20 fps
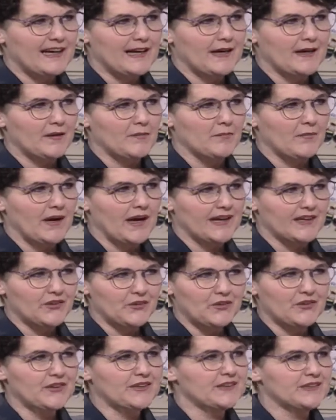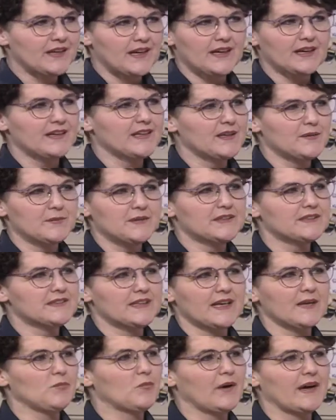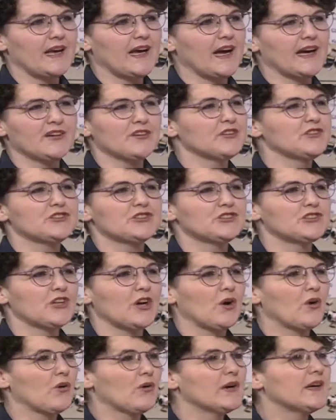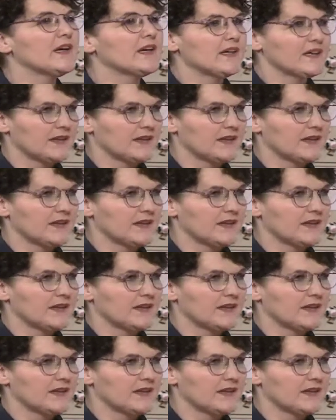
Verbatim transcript: Um, I couldn't hug him the same way. I couldn't show like